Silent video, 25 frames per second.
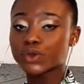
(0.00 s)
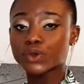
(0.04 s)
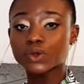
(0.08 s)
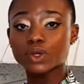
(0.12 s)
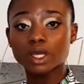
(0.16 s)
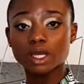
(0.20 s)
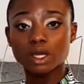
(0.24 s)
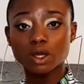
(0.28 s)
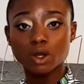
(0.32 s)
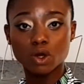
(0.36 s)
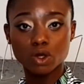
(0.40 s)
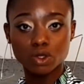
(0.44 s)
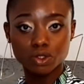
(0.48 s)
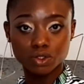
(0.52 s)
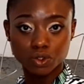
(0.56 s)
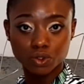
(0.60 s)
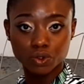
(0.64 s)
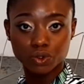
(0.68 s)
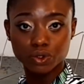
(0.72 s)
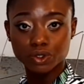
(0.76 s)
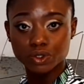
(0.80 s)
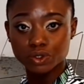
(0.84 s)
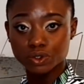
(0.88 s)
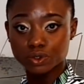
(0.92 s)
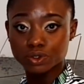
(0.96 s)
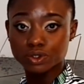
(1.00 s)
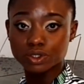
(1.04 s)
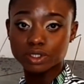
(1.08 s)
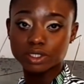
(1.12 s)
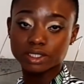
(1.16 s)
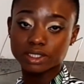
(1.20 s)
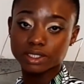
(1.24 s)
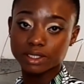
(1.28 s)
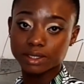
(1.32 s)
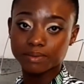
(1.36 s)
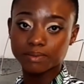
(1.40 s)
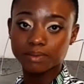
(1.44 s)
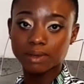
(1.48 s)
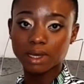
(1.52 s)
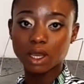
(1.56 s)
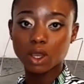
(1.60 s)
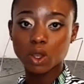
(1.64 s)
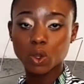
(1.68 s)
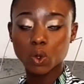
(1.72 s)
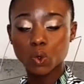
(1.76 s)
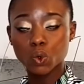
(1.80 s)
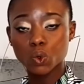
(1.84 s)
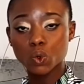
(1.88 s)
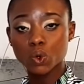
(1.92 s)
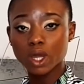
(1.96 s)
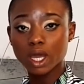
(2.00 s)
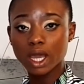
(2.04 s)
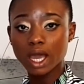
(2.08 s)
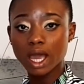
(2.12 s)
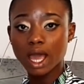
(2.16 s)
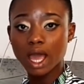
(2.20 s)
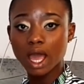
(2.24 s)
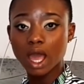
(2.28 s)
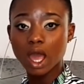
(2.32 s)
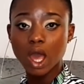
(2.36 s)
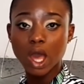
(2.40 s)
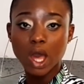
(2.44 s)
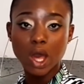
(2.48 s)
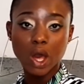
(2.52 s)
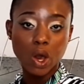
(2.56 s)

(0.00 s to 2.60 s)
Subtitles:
you can also use steamer cooker